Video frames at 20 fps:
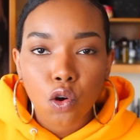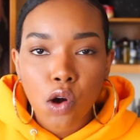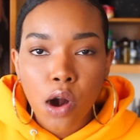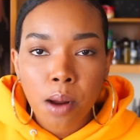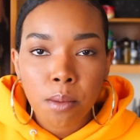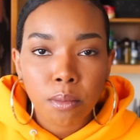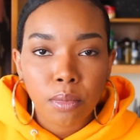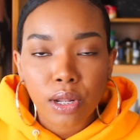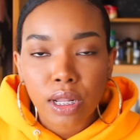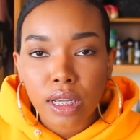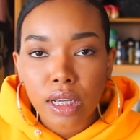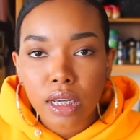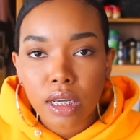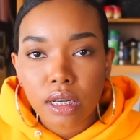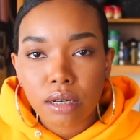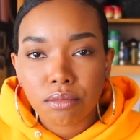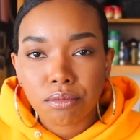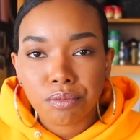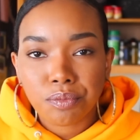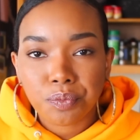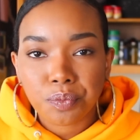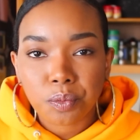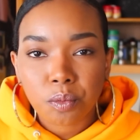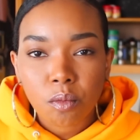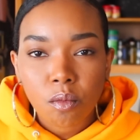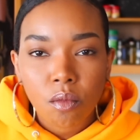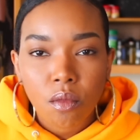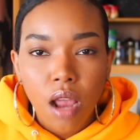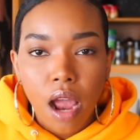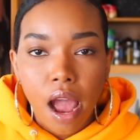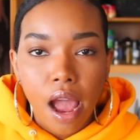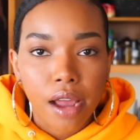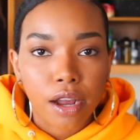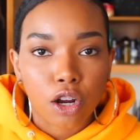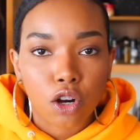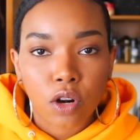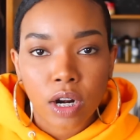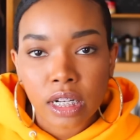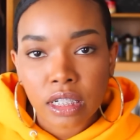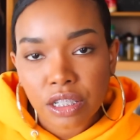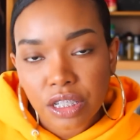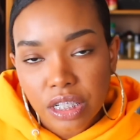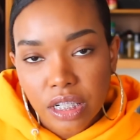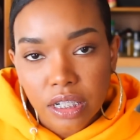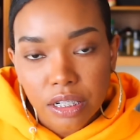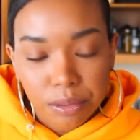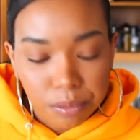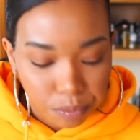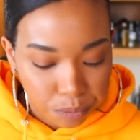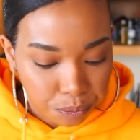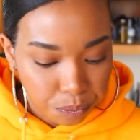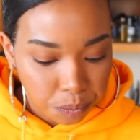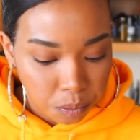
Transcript: crumbly and crunchy.